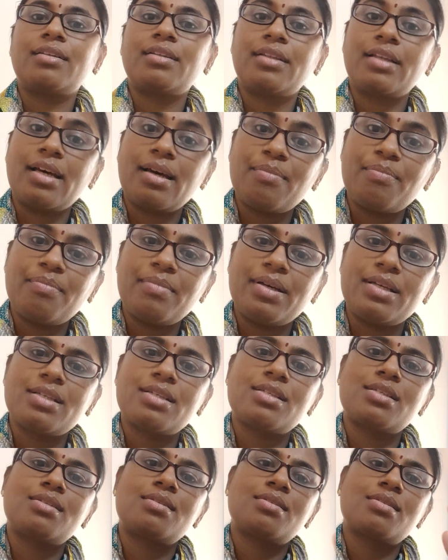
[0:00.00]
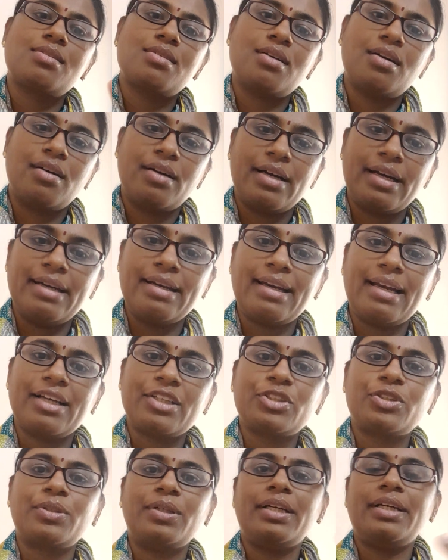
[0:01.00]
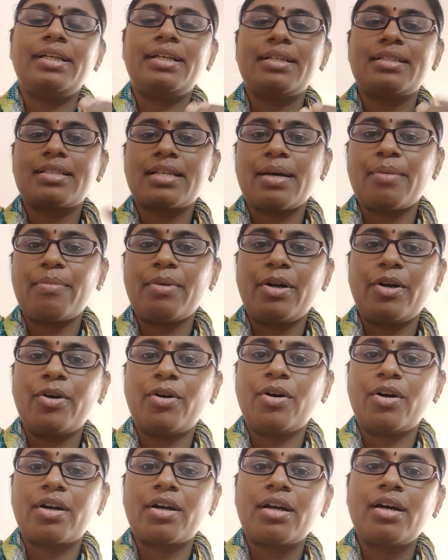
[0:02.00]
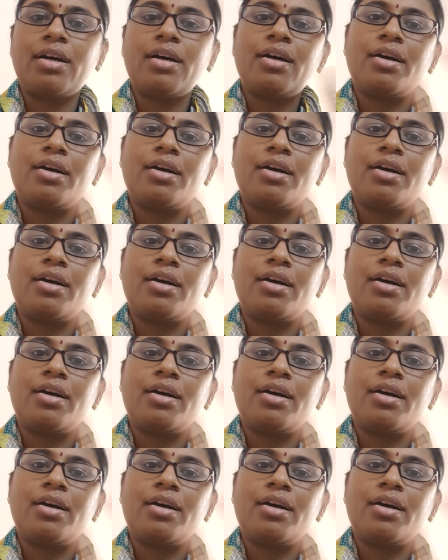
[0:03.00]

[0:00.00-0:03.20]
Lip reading: them as intellectually disabled or